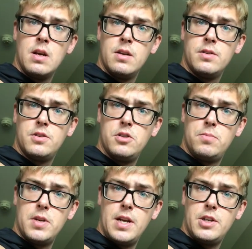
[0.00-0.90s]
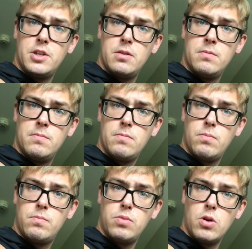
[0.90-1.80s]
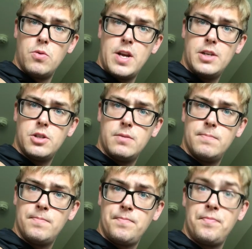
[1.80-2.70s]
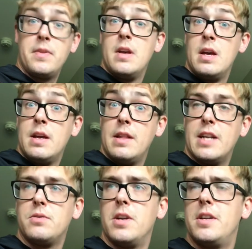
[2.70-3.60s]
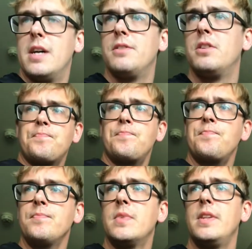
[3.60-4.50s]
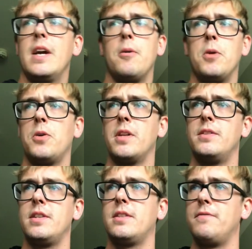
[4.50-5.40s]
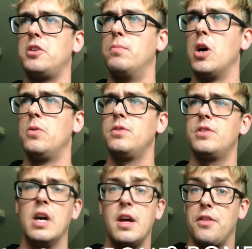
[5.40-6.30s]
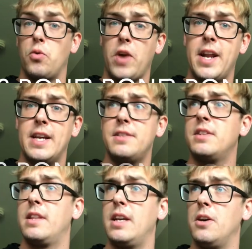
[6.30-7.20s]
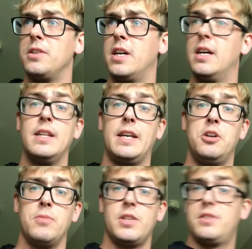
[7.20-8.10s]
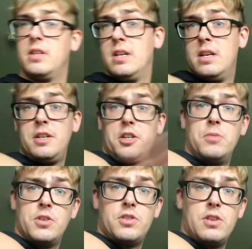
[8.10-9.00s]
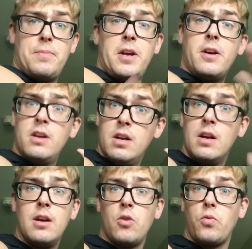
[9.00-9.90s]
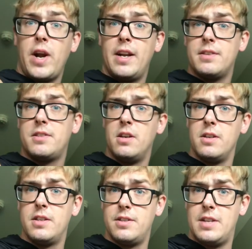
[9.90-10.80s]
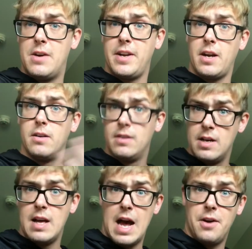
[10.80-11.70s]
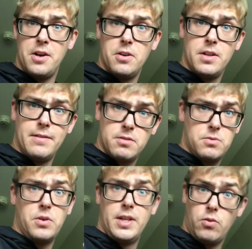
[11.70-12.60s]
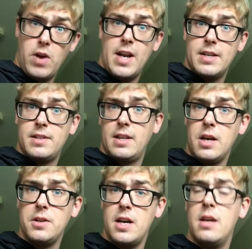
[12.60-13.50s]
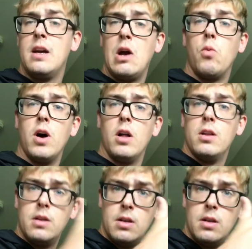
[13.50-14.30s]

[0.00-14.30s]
supination, pronation. That's what it does. The elbow consists of 2 bones, the radius, the ulna, the humerus. Humerus is up here, radius and ulna is down here. How do you know the difference between the radius and the ulna? Well,